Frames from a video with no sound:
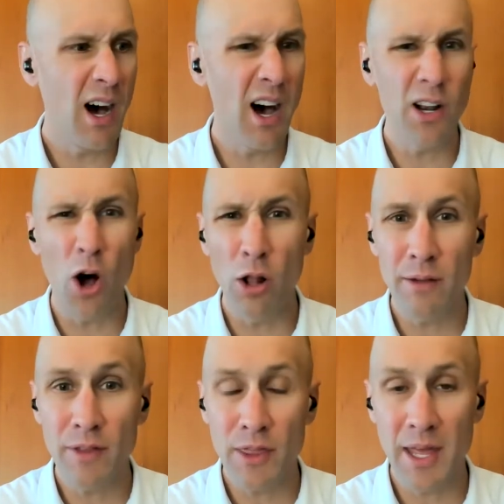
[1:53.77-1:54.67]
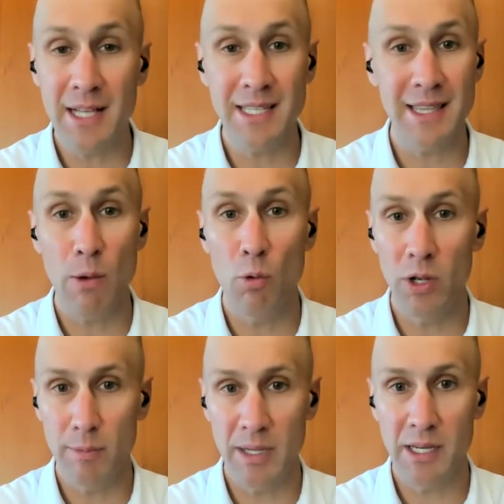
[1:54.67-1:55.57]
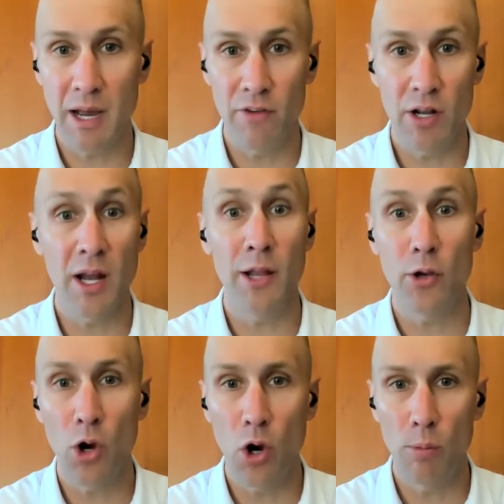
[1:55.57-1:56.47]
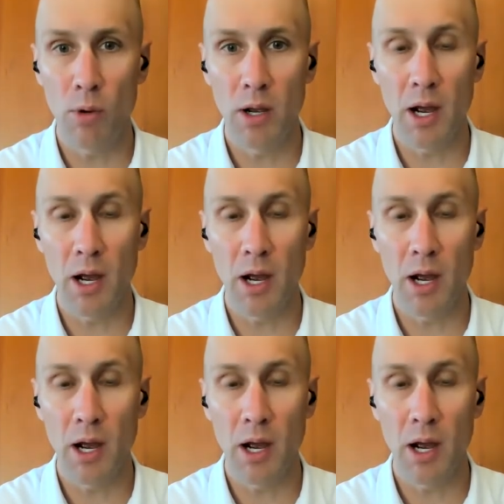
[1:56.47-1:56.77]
on all of the things that they wouldn't be covered on on their home